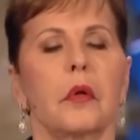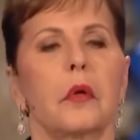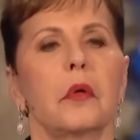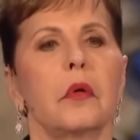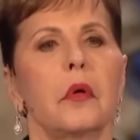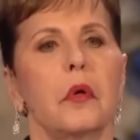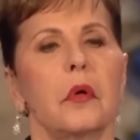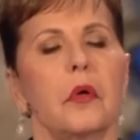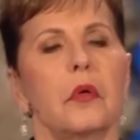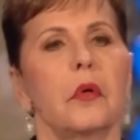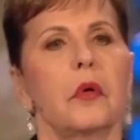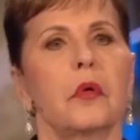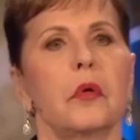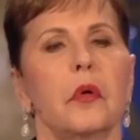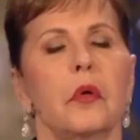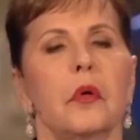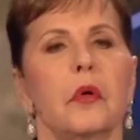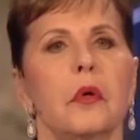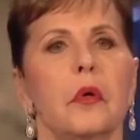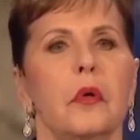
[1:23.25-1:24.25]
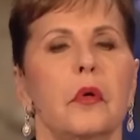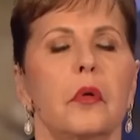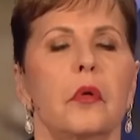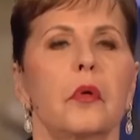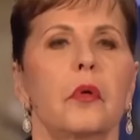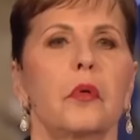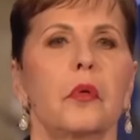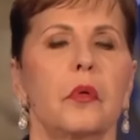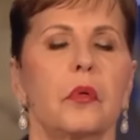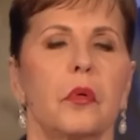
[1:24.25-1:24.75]

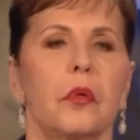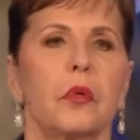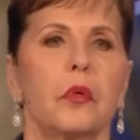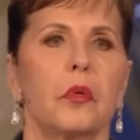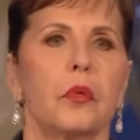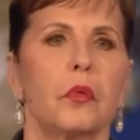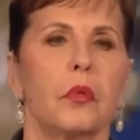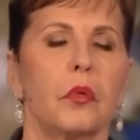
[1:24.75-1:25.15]
(silence)